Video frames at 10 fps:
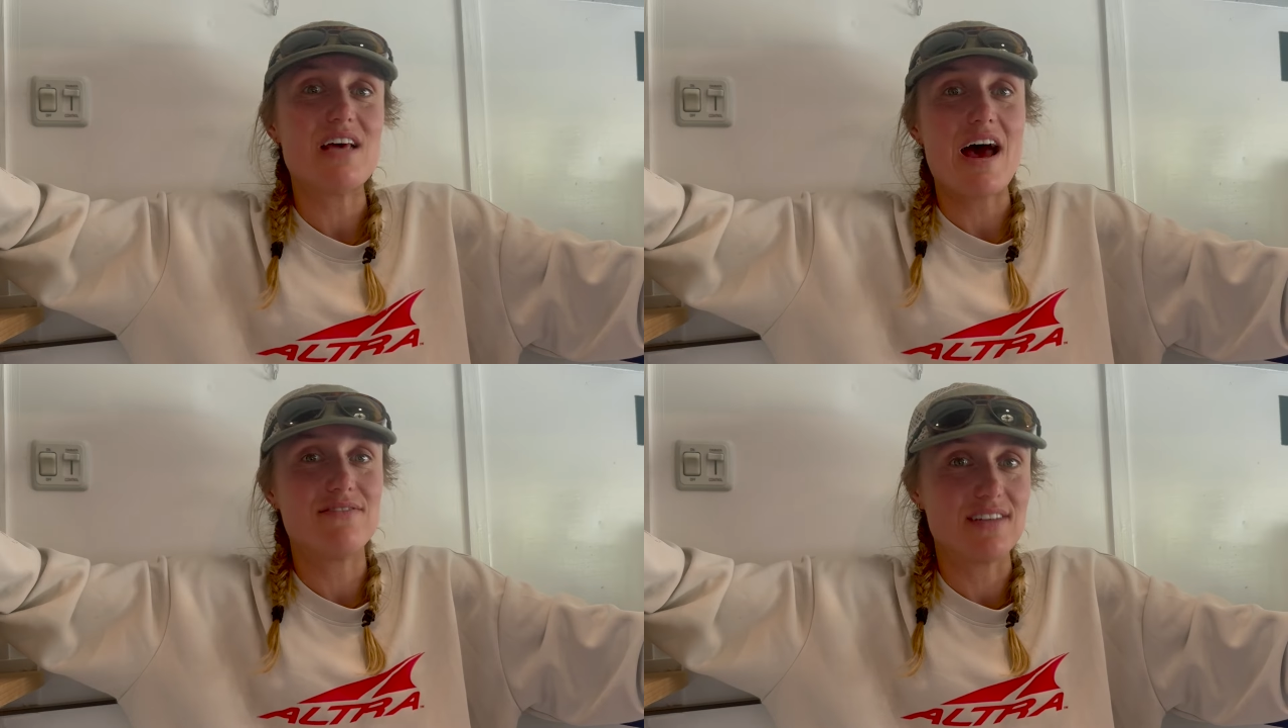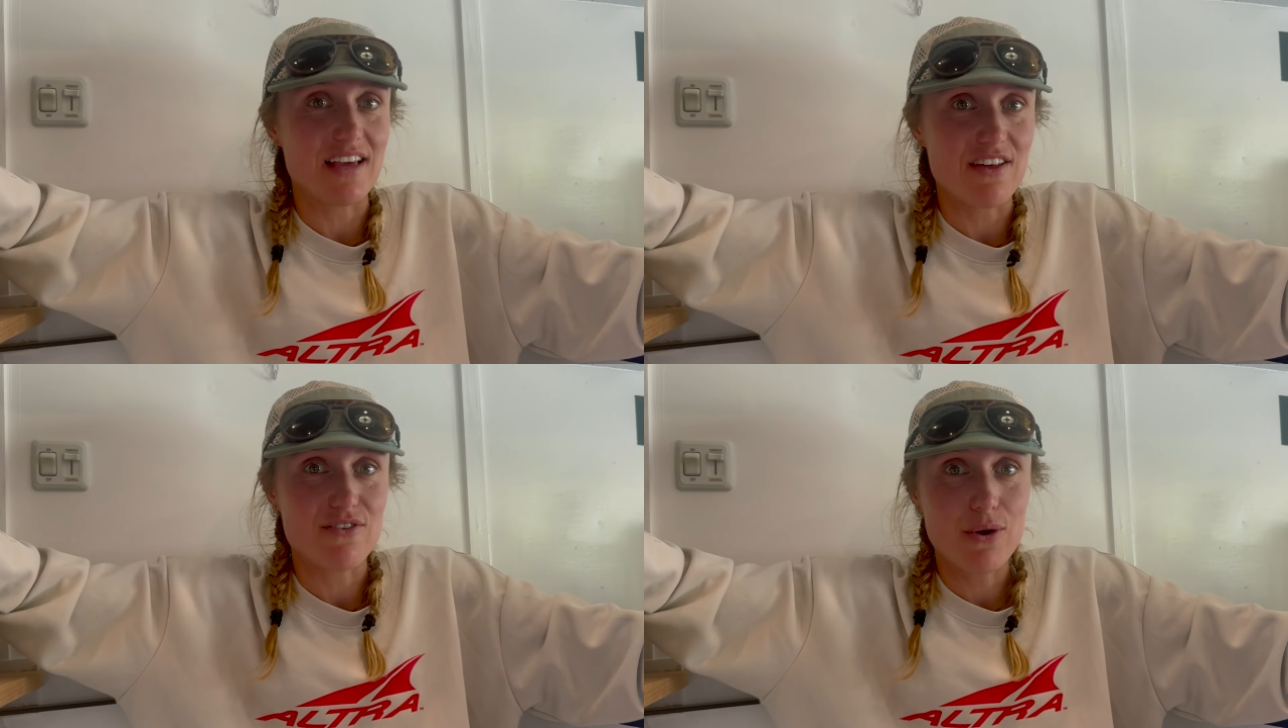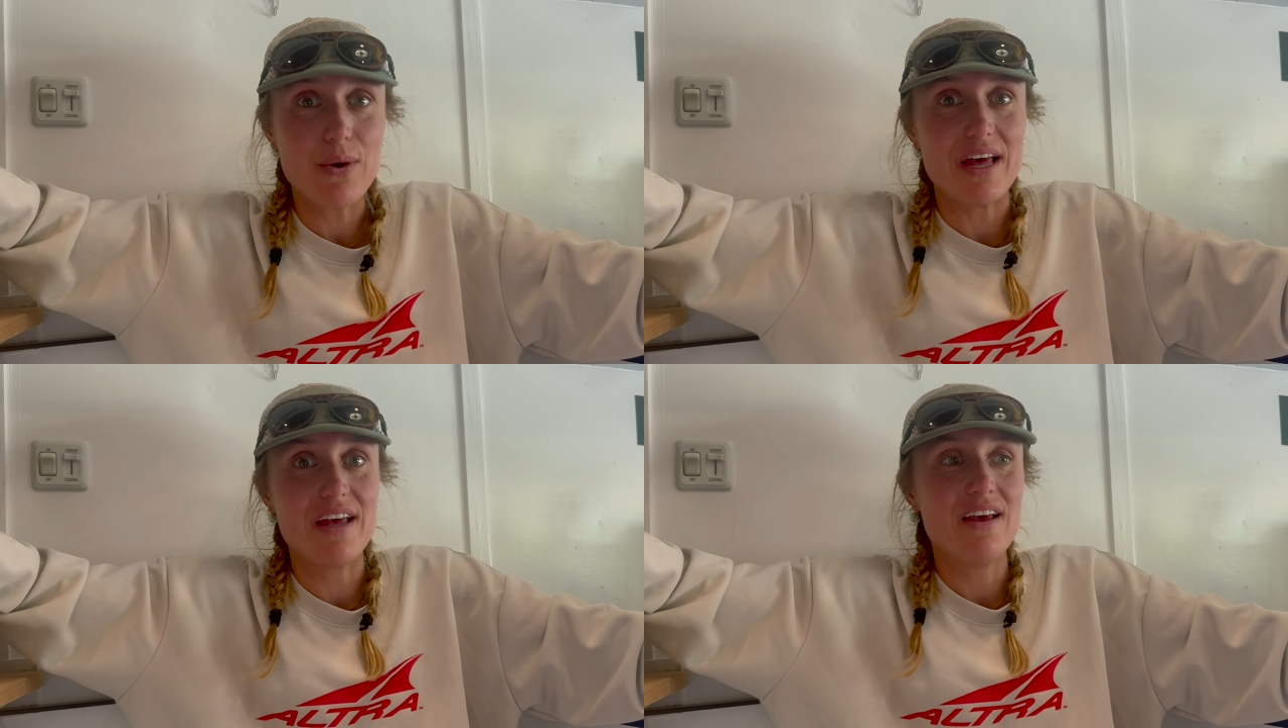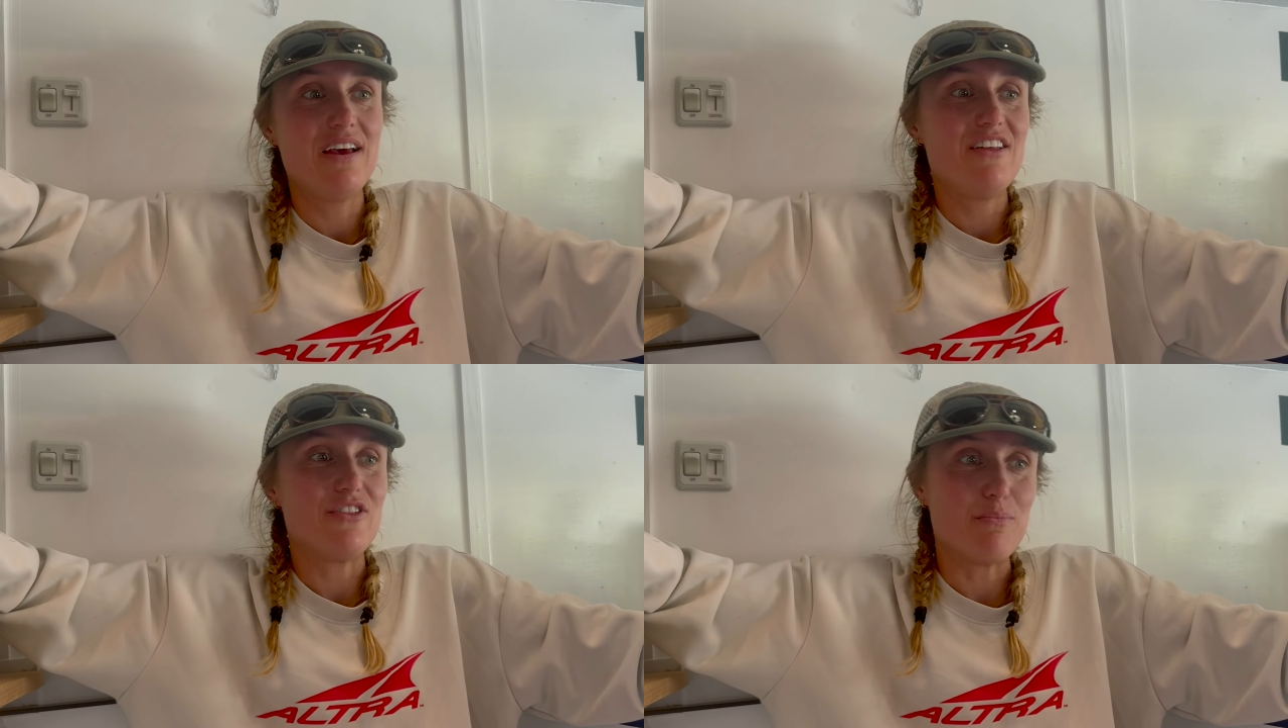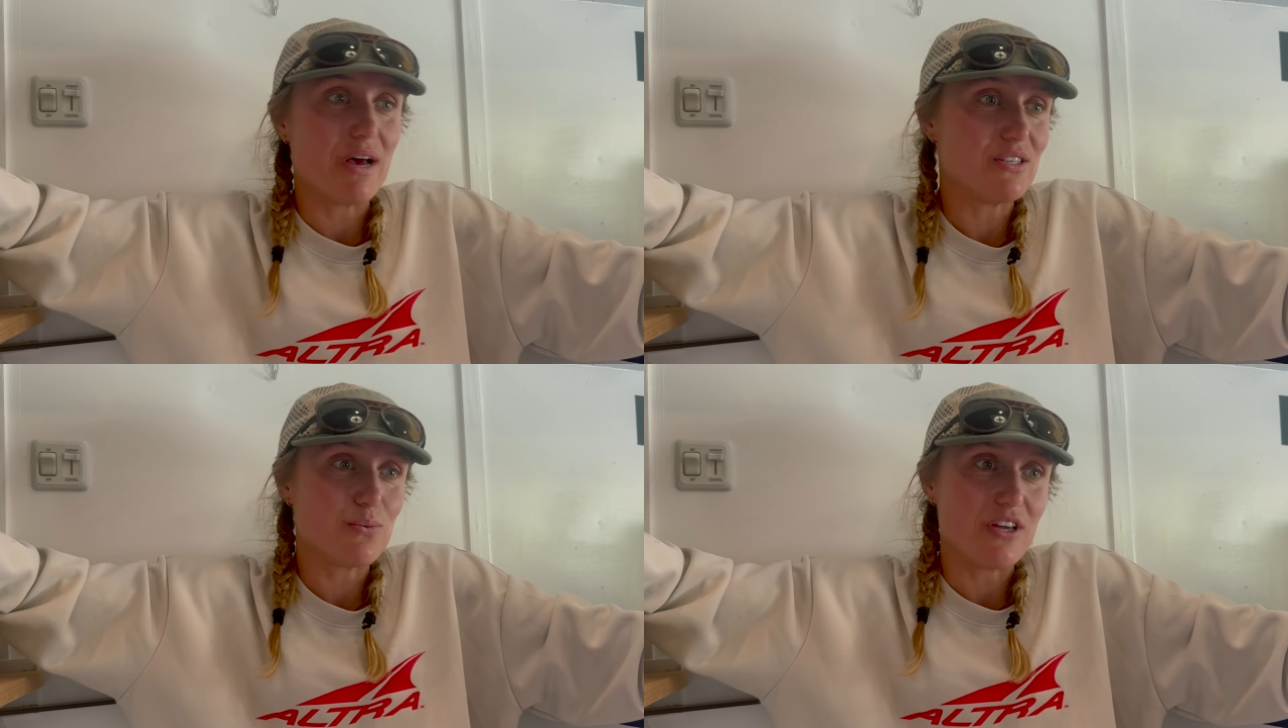have to get through it the
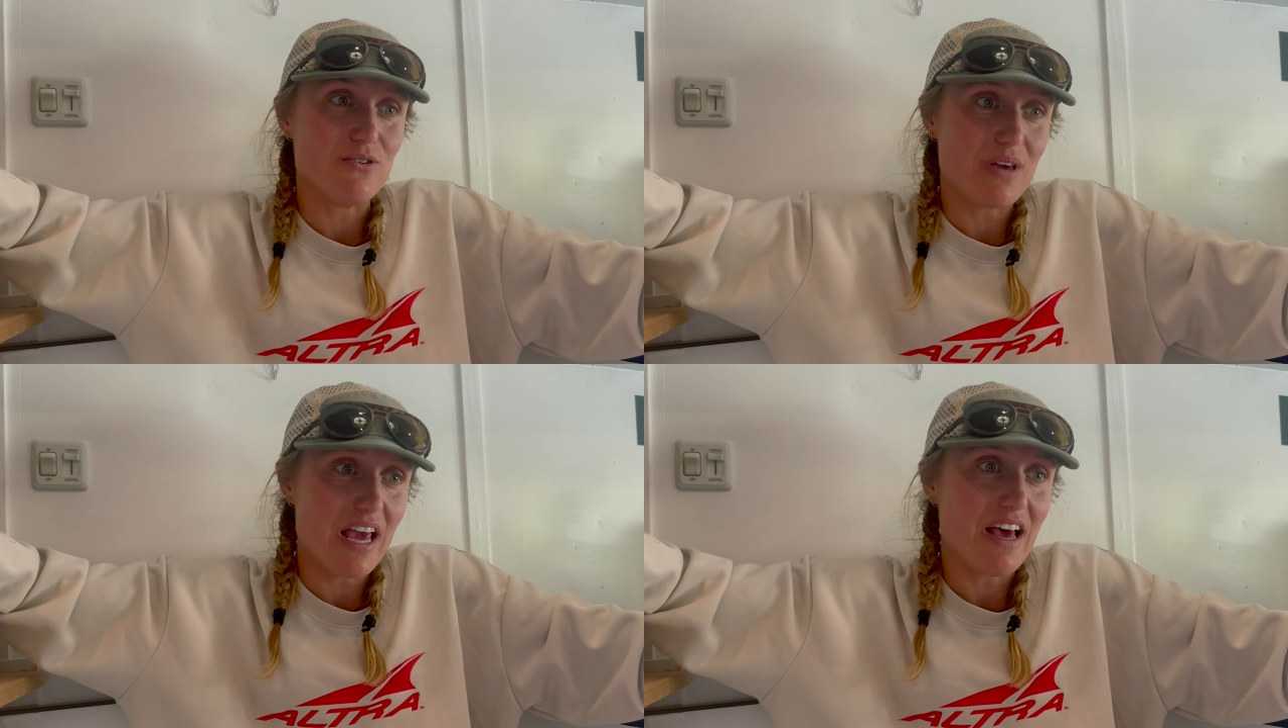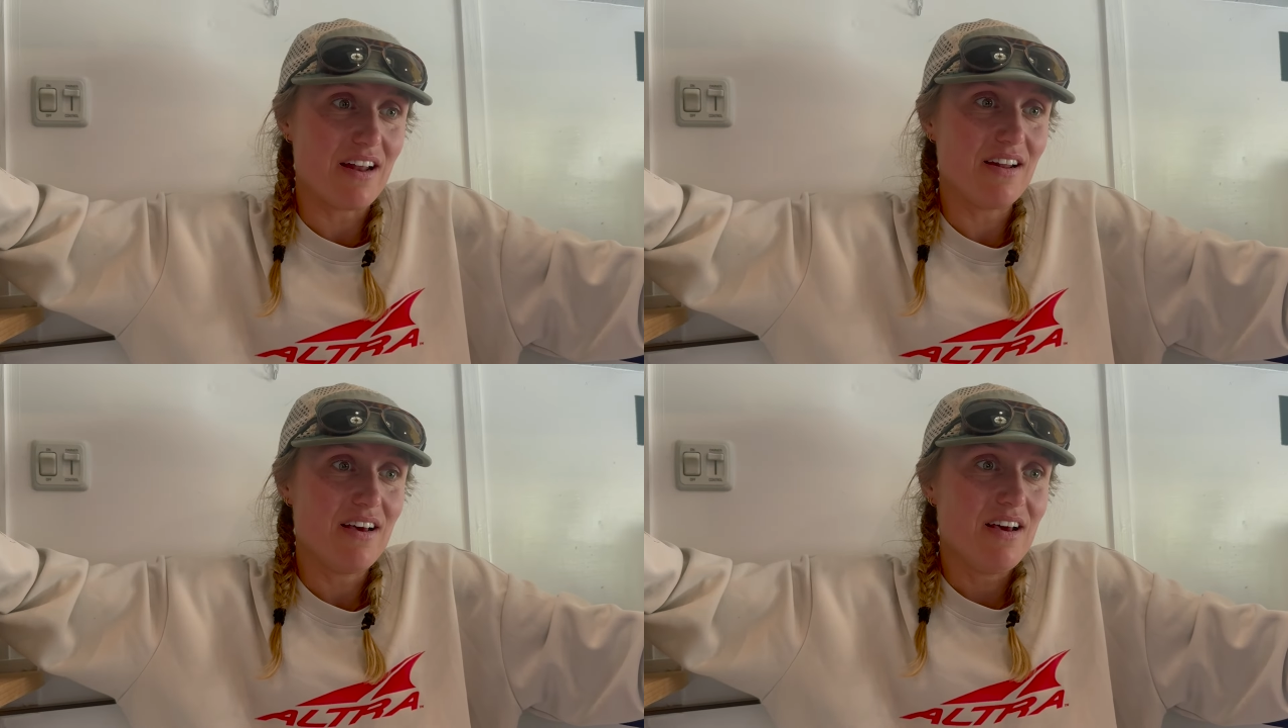best way you can.